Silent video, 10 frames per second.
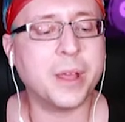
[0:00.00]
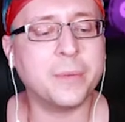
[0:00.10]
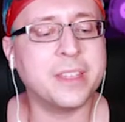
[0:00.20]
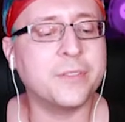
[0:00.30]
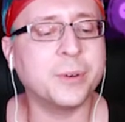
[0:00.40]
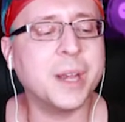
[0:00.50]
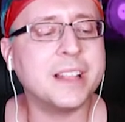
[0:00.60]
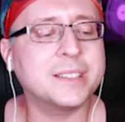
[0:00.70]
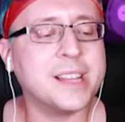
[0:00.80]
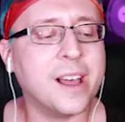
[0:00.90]
play with everyone
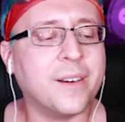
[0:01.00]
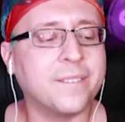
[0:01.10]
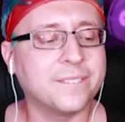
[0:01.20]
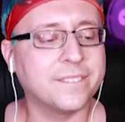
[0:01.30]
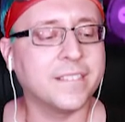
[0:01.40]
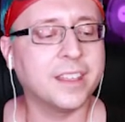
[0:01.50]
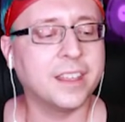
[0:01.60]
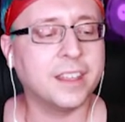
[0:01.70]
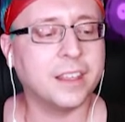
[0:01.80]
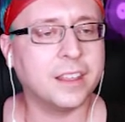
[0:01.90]
else now.
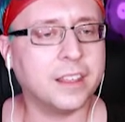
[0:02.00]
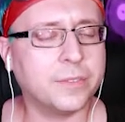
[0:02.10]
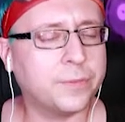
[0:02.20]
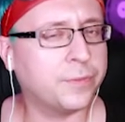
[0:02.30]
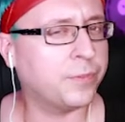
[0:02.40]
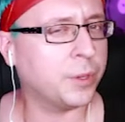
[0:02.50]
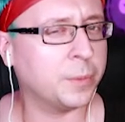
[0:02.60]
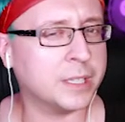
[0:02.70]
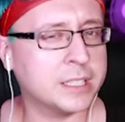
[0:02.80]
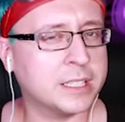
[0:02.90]
If
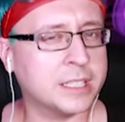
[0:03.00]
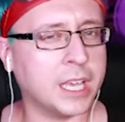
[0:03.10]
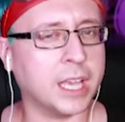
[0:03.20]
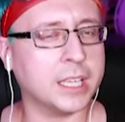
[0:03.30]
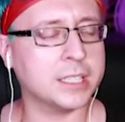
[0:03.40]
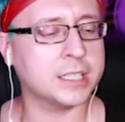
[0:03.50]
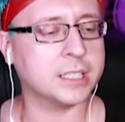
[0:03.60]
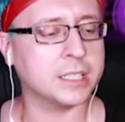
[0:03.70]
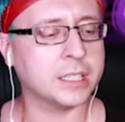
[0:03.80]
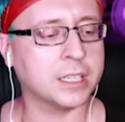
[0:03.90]
you
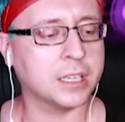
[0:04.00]
insist.